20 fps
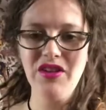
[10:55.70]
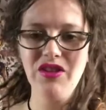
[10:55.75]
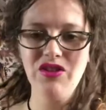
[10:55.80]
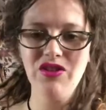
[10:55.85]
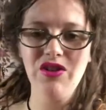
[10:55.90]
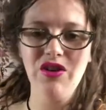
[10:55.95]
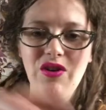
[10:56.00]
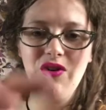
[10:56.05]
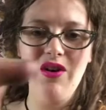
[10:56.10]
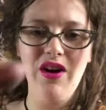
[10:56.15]

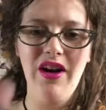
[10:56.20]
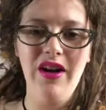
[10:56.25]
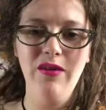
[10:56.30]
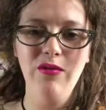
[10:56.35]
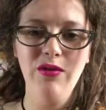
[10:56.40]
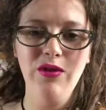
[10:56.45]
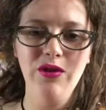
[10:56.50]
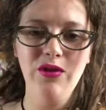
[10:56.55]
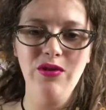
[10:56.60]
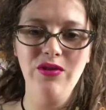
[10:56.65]
So I
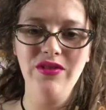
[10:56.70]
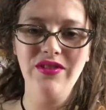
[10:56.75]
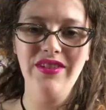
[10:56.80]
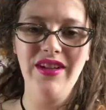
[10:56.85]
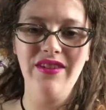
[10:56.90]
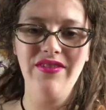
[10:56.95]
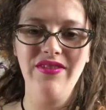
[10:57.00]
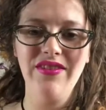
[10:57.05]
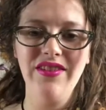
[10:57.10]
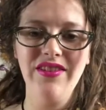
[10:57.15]
will
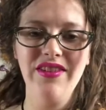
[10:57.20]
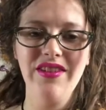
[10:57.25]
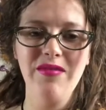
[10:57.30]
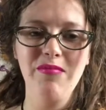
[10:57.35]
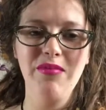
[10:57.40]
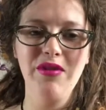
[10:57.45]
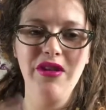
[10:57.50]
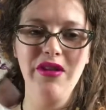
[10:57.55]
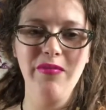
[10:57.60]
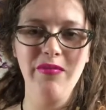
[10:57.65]
definitely
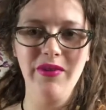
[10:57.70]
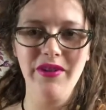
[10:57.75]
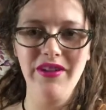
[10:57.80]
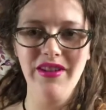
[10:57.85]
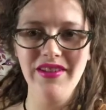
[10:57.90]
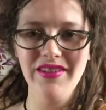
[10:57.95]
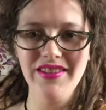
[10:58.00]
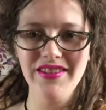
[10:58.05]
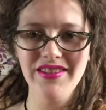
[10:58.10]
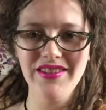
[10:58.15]
be
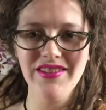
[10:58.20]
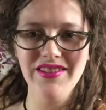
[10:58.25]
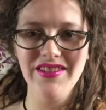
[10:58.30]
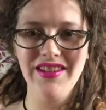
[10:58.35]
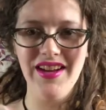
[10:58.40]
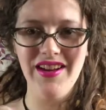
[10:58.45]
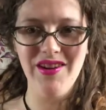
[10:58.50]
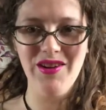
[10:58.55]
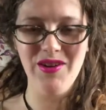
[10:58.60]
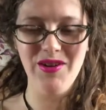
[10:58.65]
bringing this
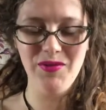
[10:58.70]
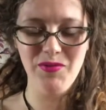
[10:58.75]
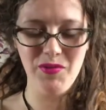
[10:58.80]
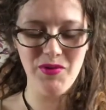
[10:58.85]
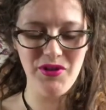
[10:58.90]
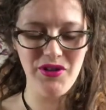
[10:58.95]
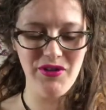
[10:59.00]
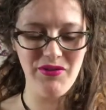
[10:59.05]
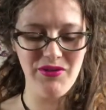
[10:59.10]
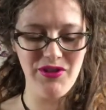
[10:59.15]
deck on
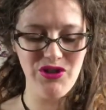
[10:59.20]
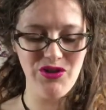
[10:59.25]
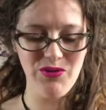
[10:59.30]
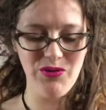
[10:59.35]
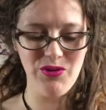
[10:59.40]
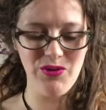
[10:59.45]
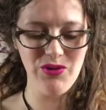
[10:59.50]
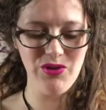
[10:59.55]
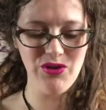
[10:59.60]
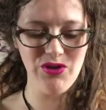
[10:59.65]
Morning
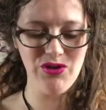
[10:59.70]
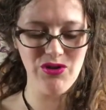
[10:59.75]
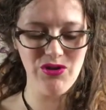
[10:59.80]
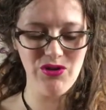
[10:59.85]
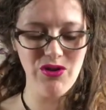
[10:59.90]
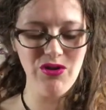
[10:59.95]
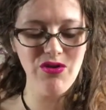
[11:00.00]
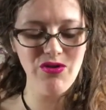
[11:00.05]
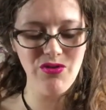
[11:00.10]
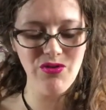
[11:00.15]
Ritual
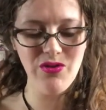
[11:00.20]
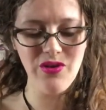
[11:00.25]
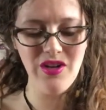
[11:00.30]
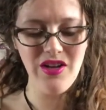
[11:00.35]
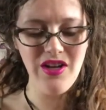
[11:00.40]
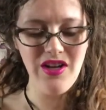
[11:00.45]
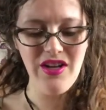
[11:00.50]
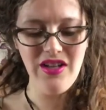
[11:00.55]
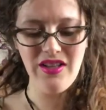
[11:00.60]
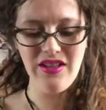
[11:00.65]
soon.
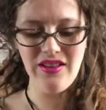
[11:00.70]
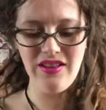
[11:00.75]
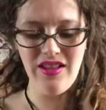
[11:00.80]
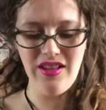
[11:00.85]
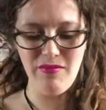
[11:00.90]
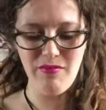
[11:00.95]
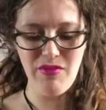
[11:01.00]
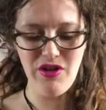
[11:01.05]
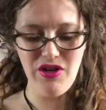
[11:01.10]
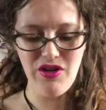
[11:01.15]

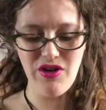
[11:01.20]
Let me